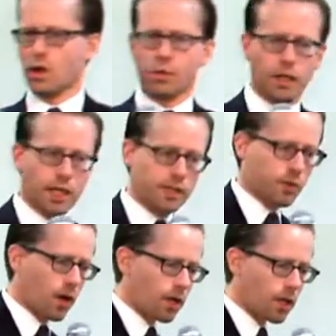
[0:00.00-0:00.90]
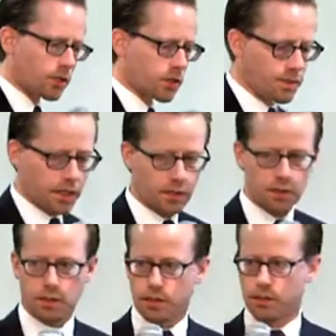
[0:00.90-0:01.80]
Right, and so I'll actually make
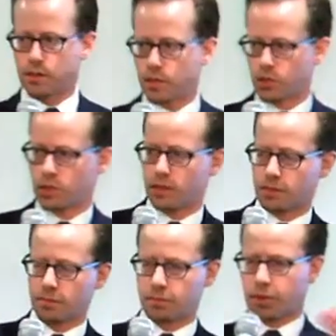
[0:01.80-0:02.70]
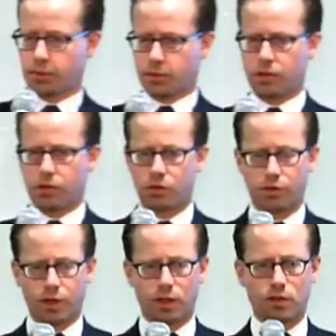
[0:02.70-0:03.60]
a distinction, and perhaps this is too
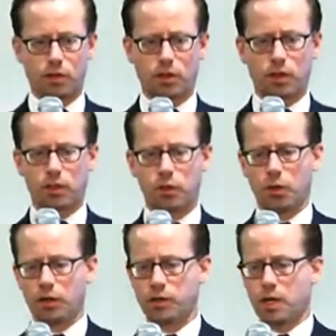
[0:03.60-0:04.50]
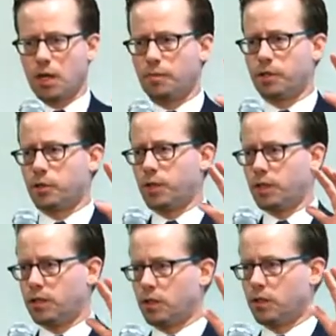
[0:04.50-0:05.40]
fine of a nuance,
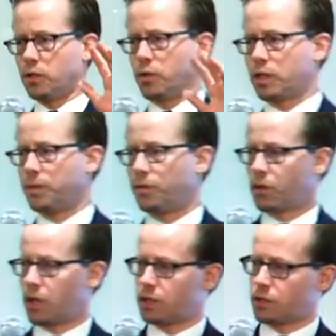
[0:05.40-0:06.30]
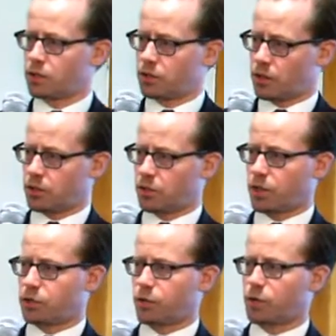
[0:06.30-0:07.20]
between the right to be forgotten and the
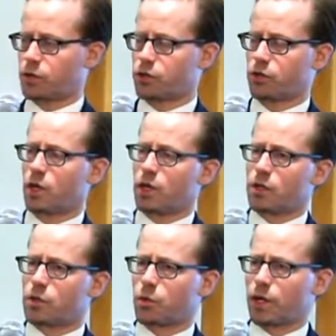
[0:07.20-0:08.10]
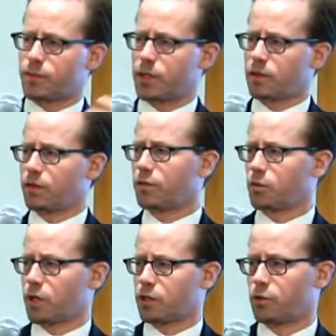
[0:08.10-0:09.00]
right to erasure. So when I speak of the
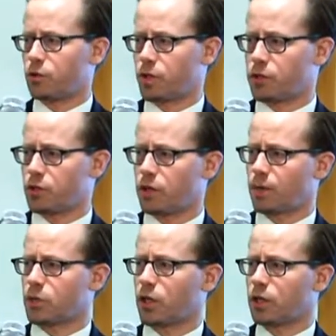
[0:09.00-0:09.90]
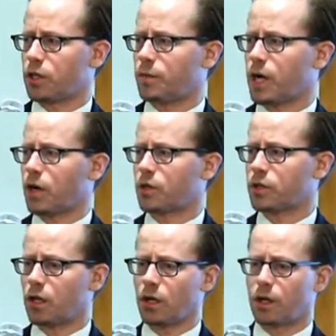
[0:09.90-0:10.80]
right to erasure, I'm talking about
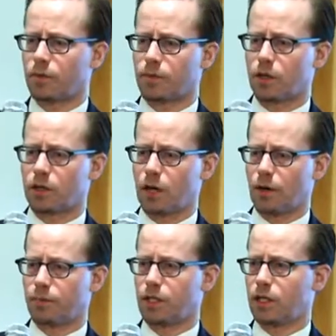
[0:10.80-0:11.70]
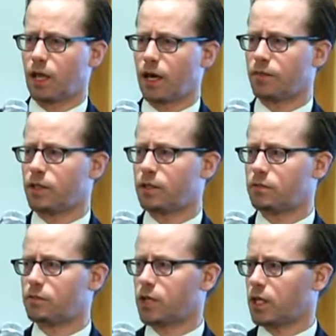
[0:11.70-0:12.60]
a company
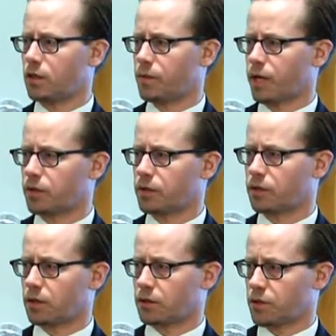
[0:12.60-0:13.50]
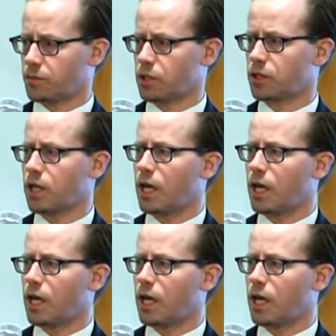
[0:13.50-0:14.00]
having data about a subject,